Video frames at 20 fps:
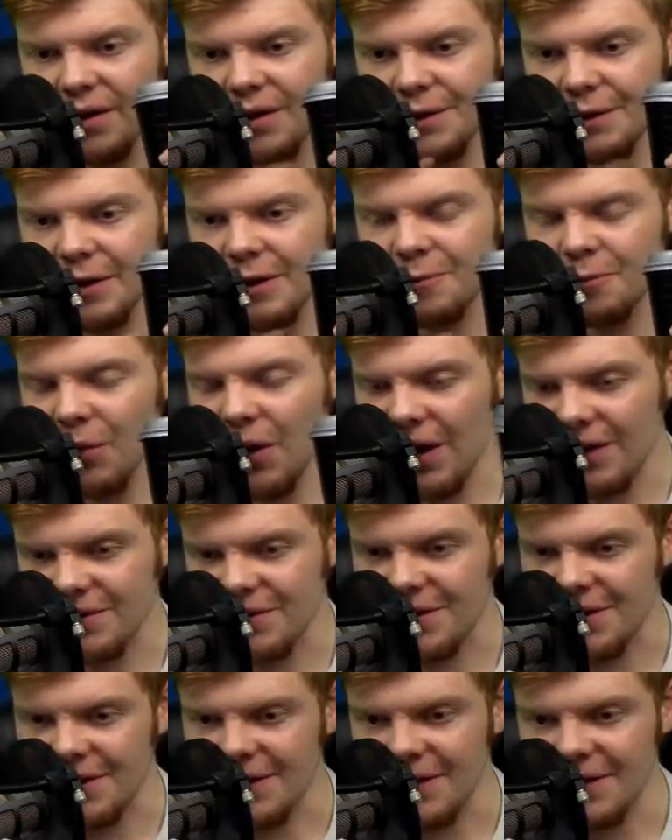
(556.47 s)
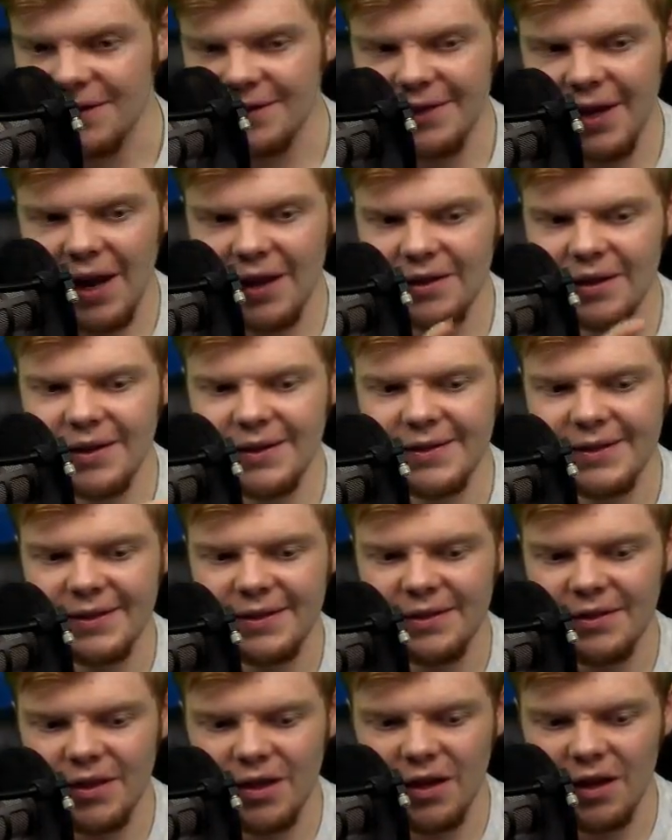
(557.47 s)
plastic. It's not like
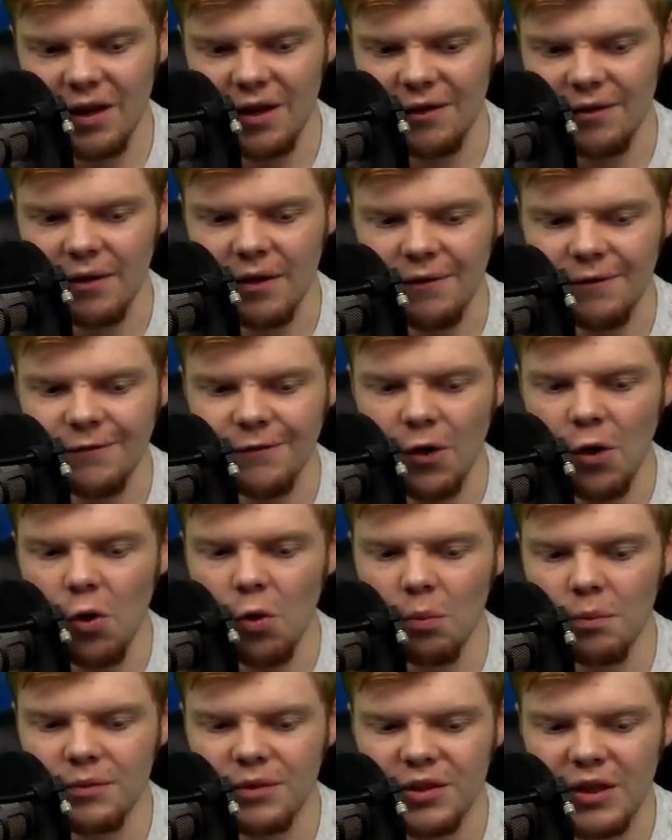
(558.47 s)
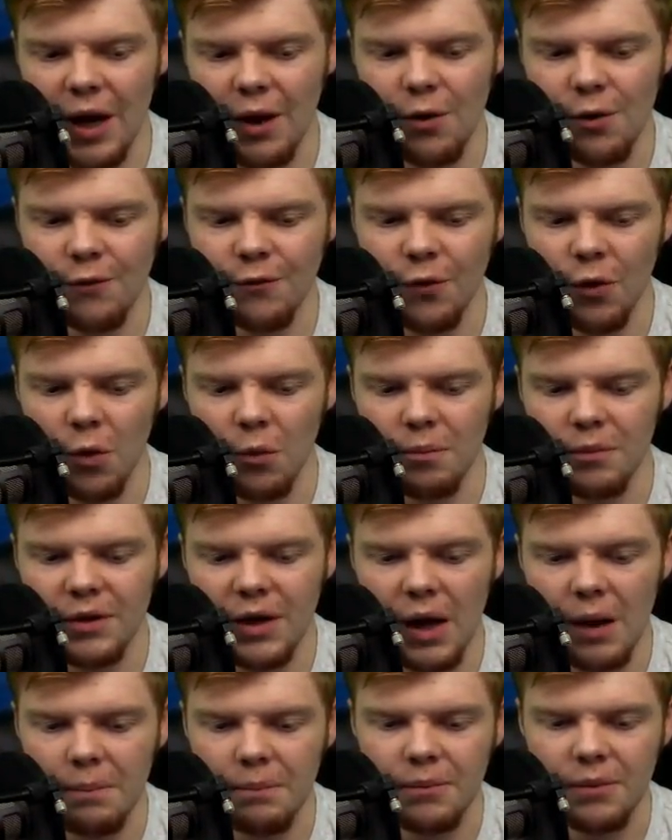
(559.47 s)
a styrofoam
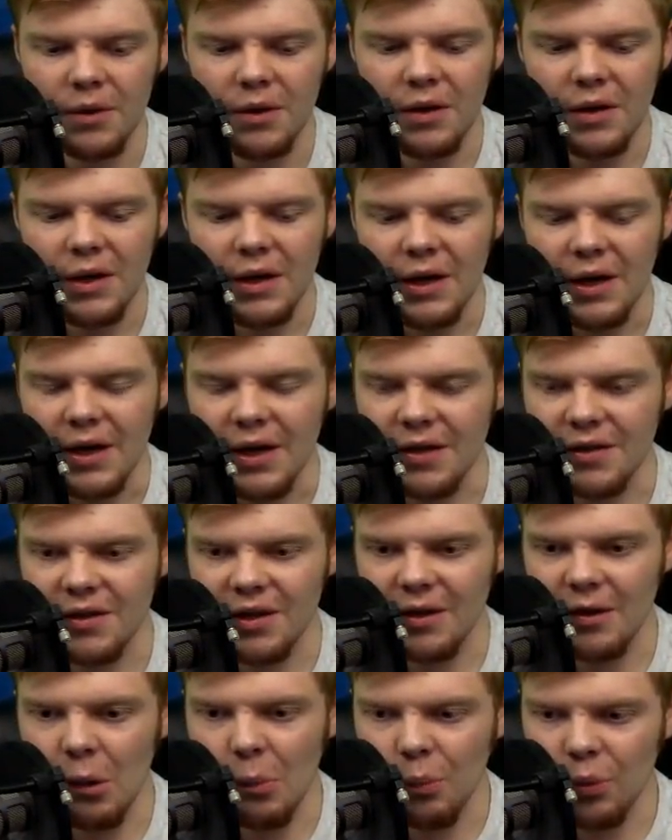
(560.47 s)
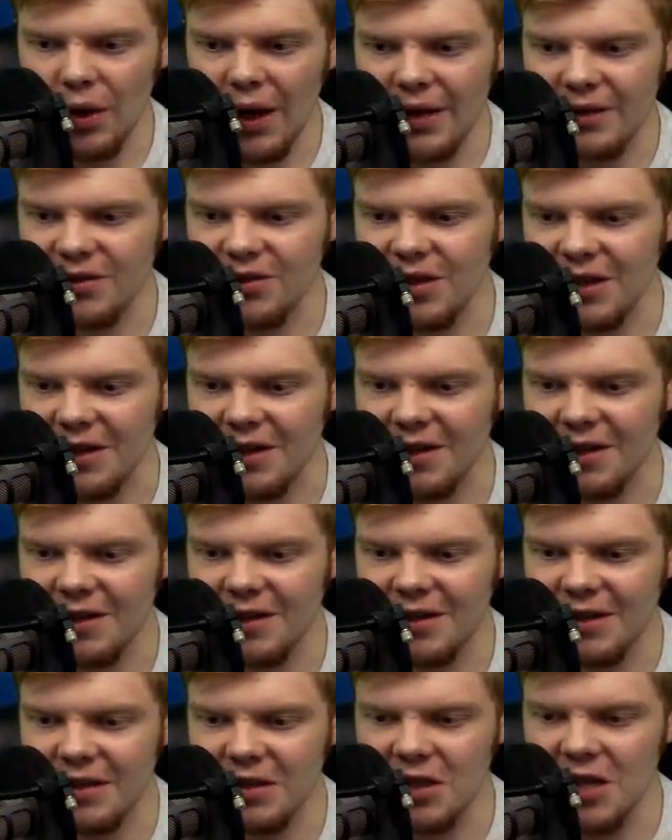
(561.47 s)
cup. It's like a plastic
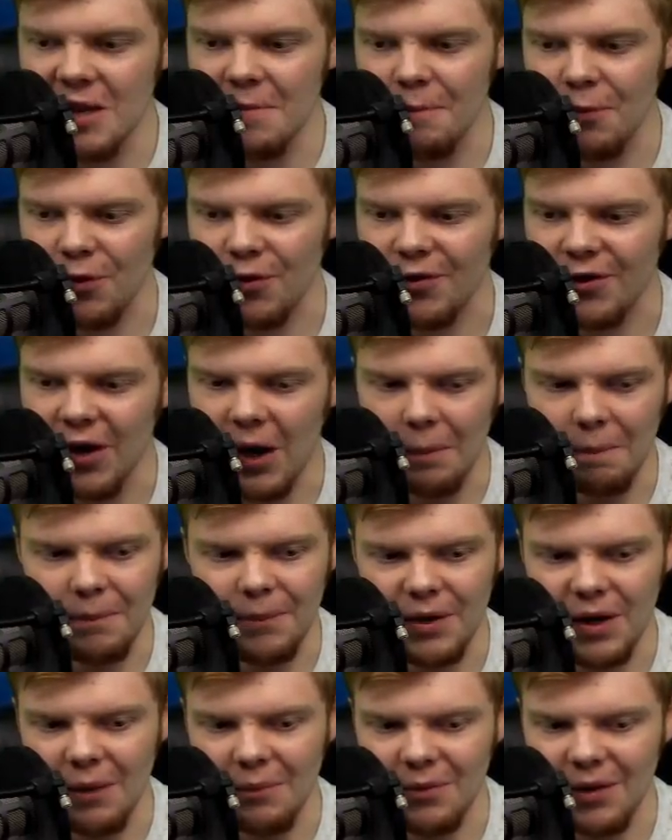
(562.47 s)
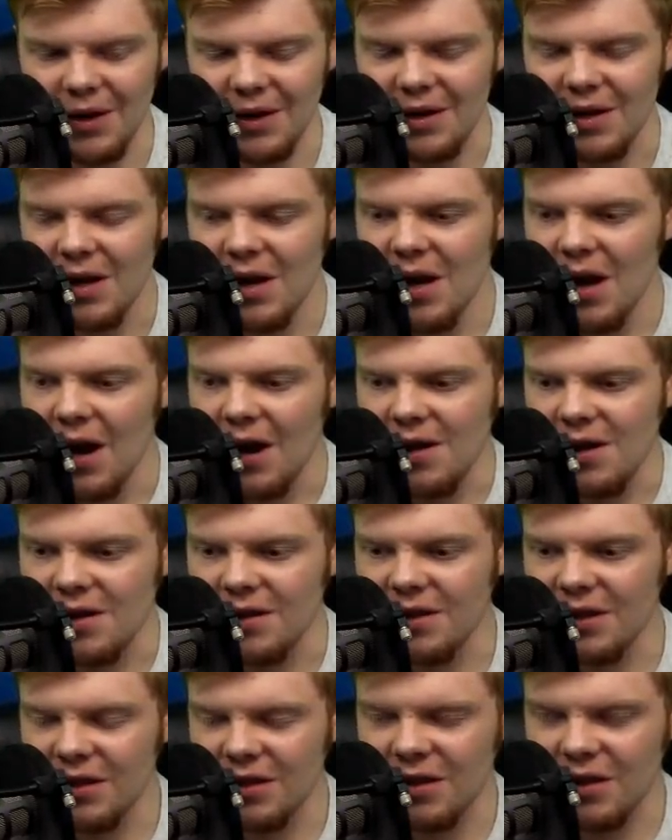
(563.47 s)
keeper cup. And I'm like,
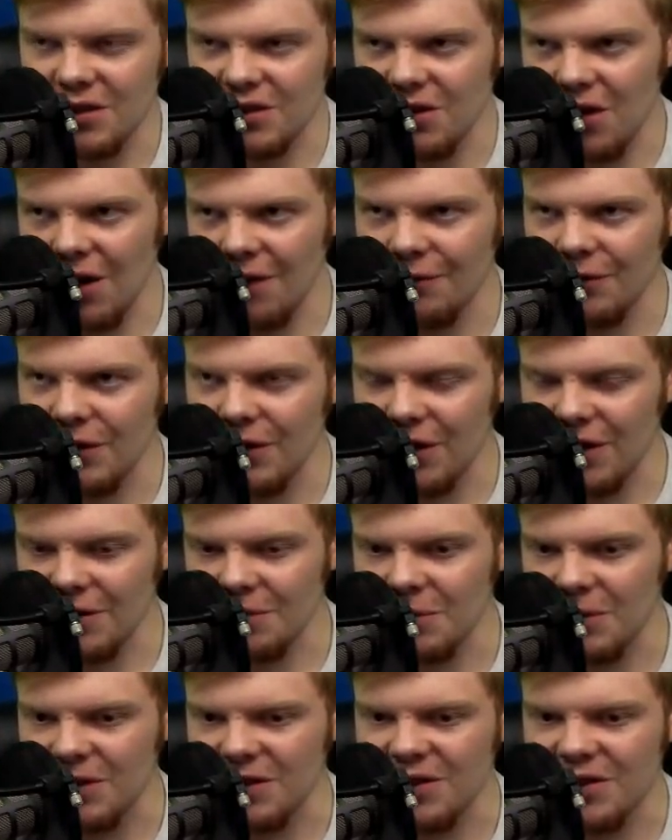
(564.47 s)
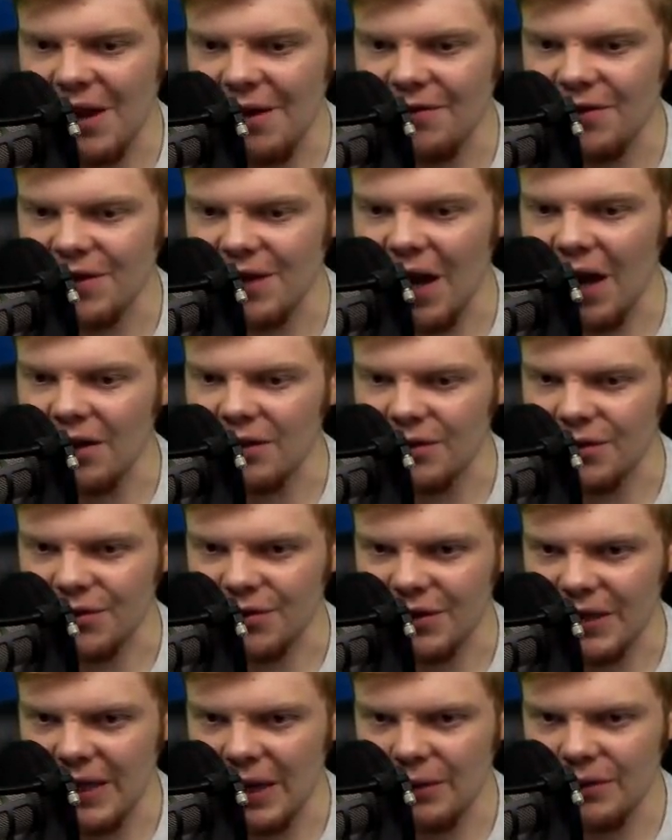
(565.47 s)
this coffee cost me
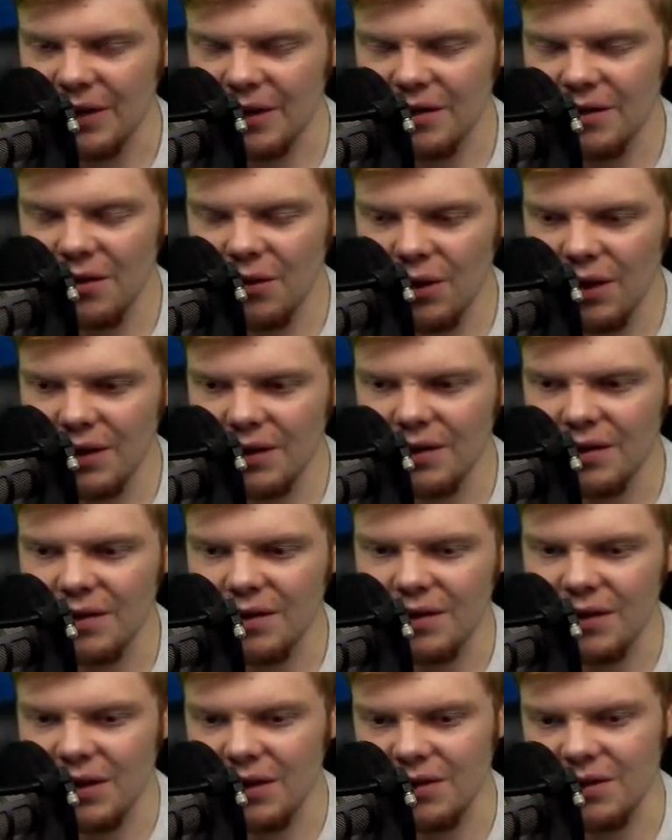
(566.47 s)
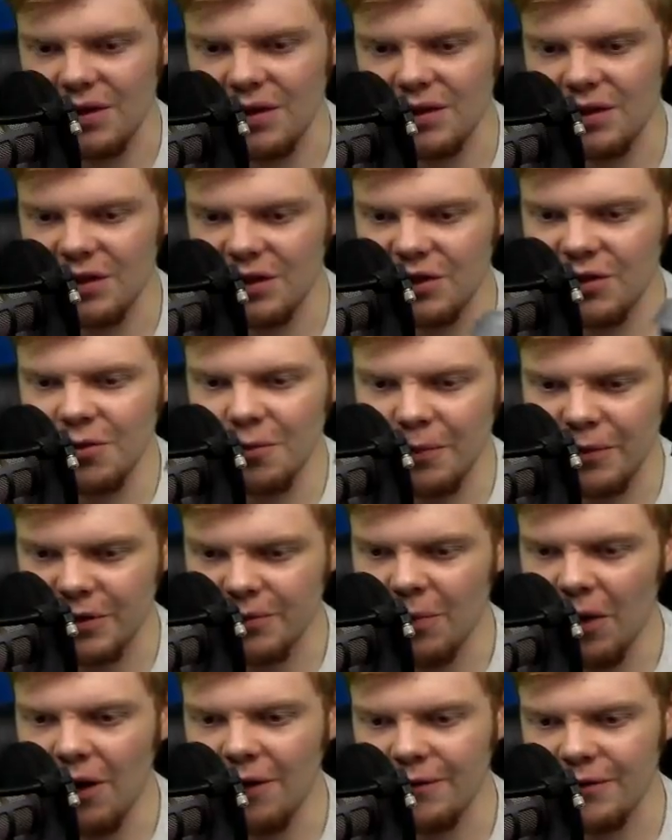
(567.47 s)
$7, and I was like, you know what, this is super
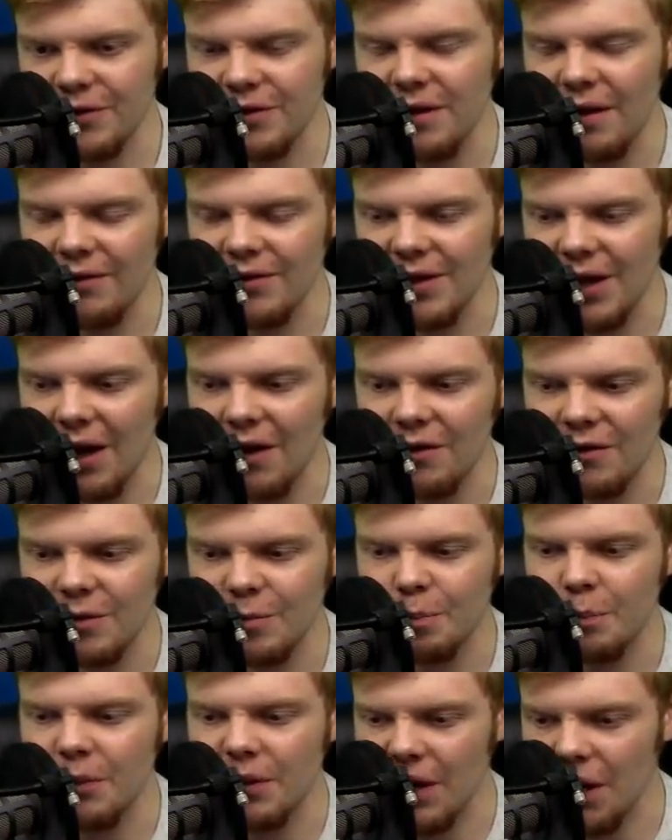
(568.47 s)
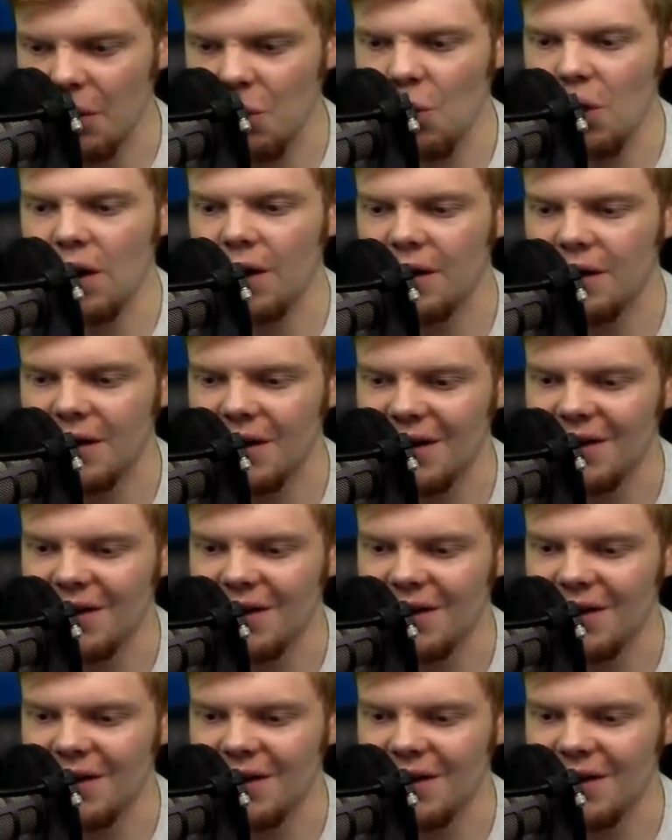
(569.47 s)
small for $7, but I wanted it.